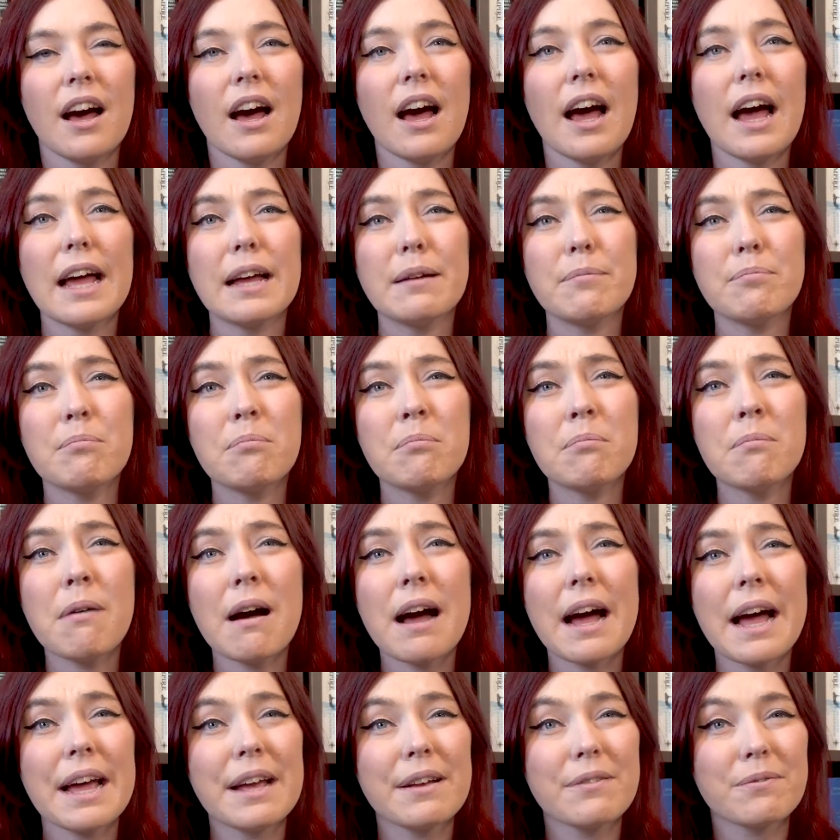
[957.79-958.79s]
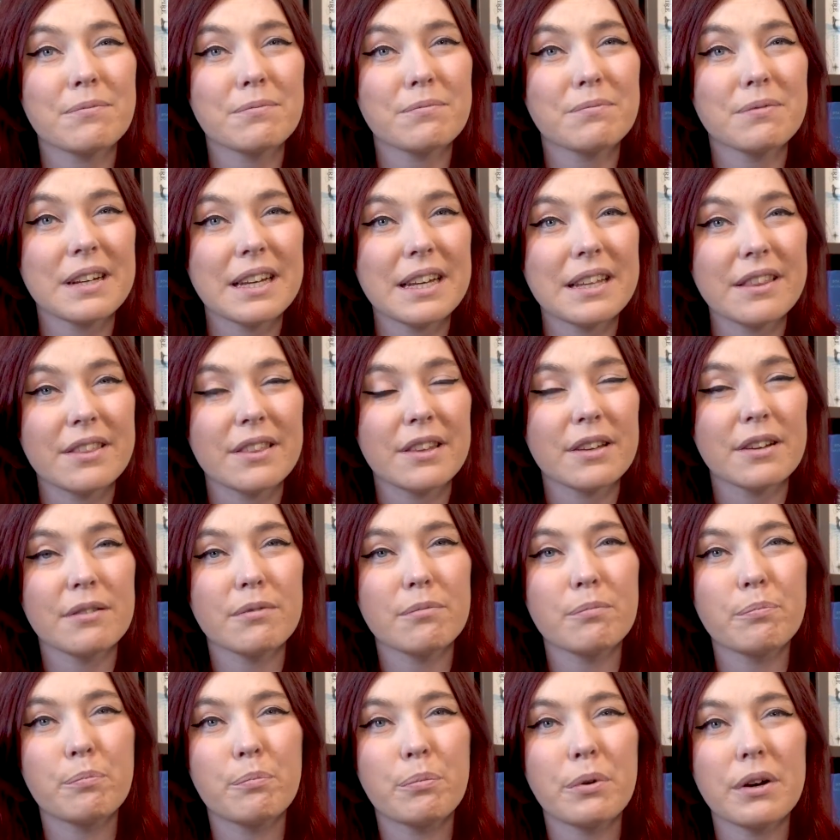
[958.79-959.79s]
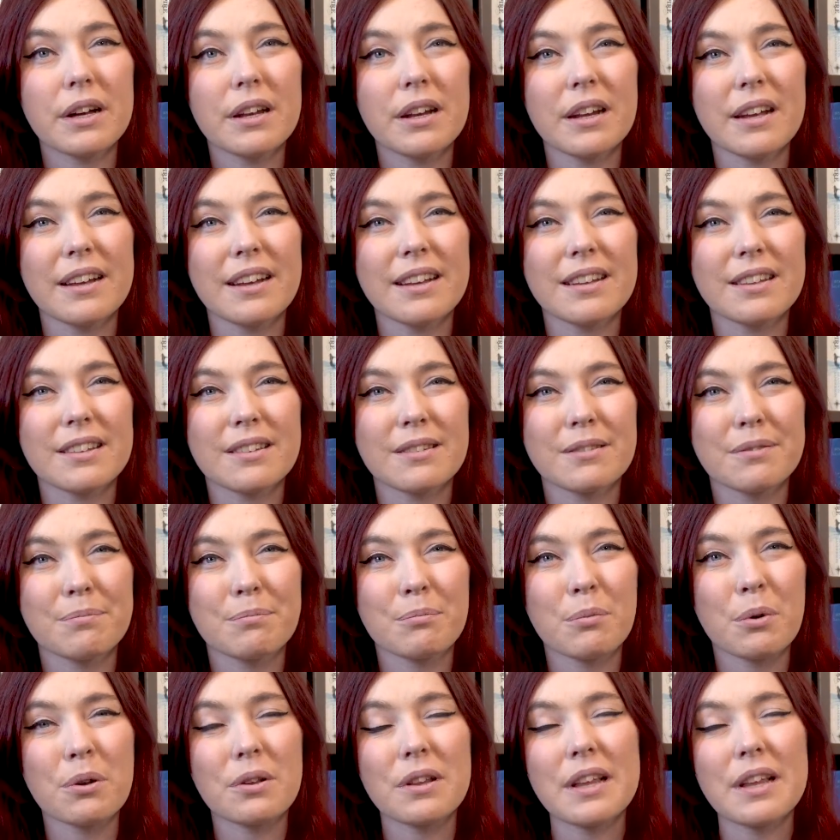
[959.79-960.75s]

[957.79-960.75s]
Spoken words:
I might read them, but it's more